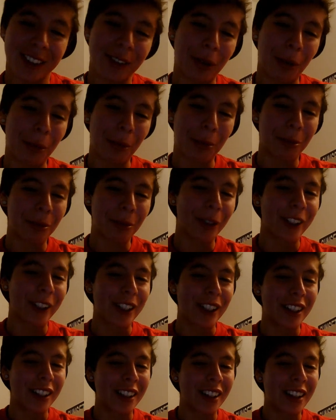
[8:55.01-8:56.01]
so I'm
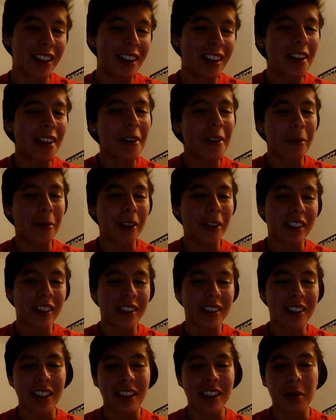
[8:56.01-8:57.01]
pretty
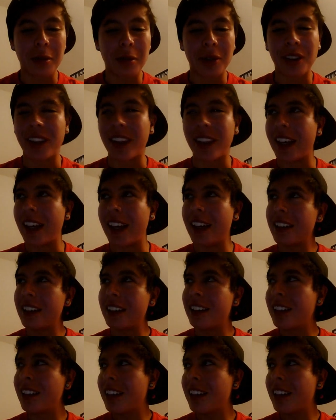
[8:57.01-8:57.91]
excited about that.